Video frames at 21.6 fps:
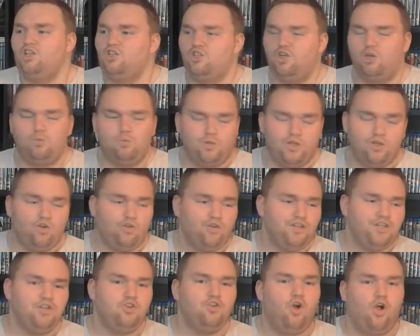You know, we
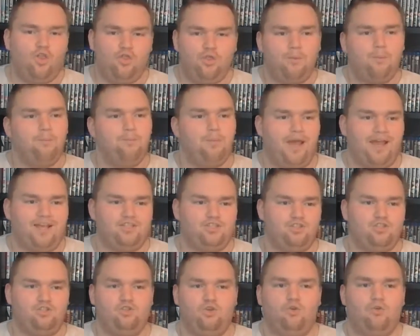already got the
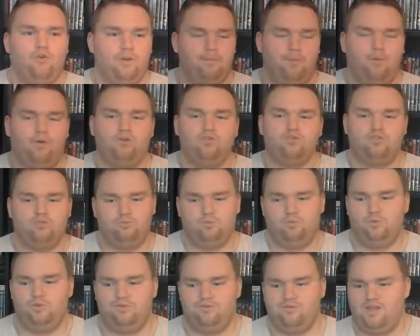best story
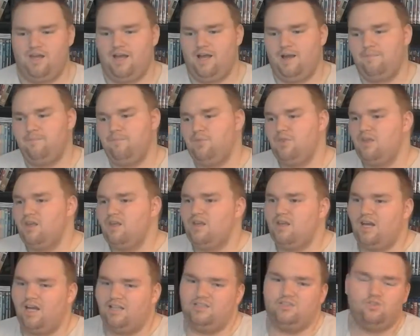possible with that.
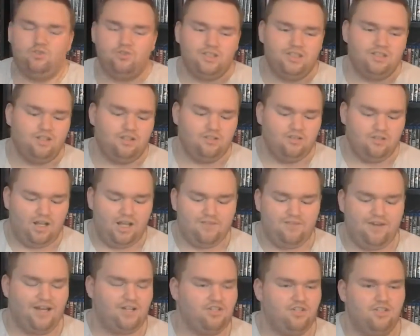And they'd already done
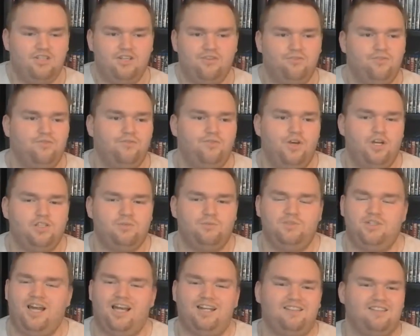live action different
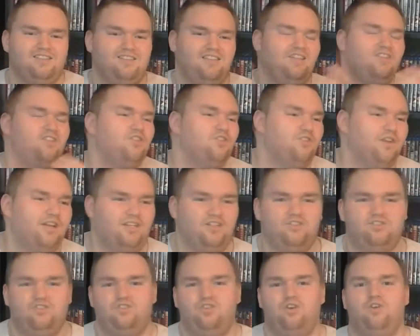versions. You had a
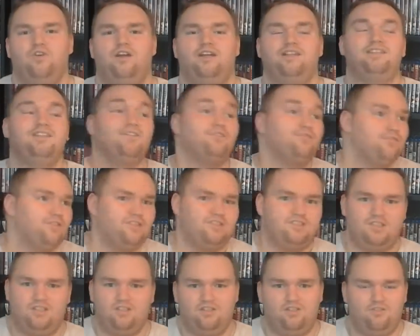Cinderella story, a
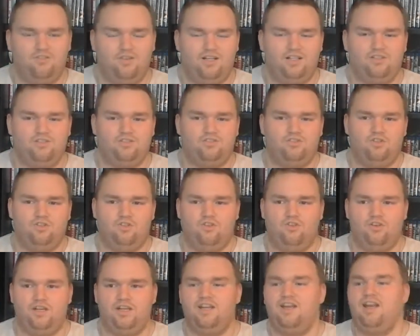different Cinderella
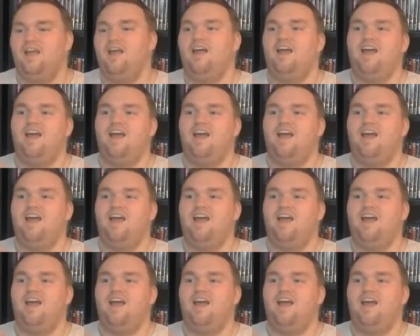story,